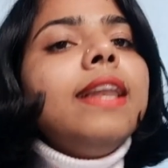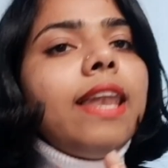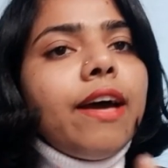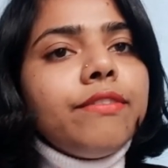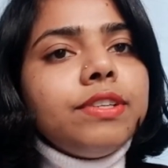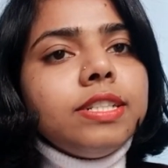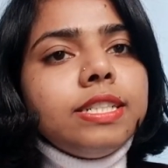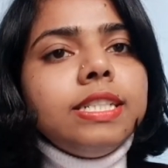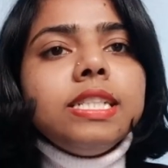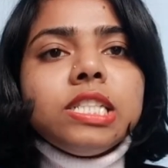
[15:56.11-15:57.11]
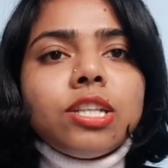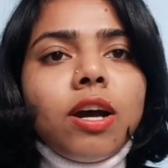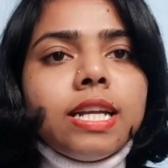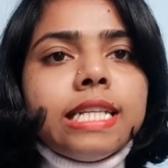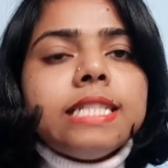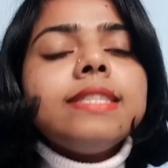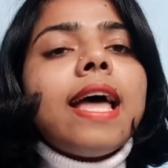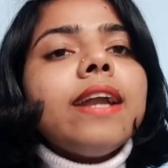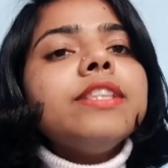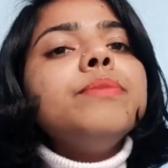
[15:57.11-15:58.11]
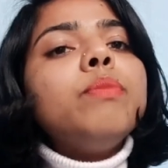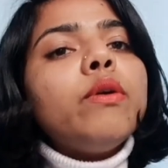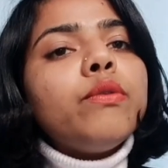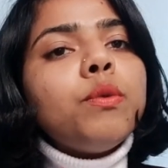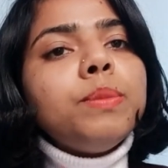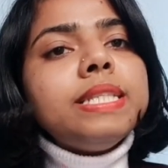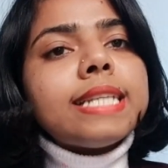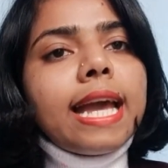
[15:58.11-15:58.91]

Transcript: laboratory studies that the performance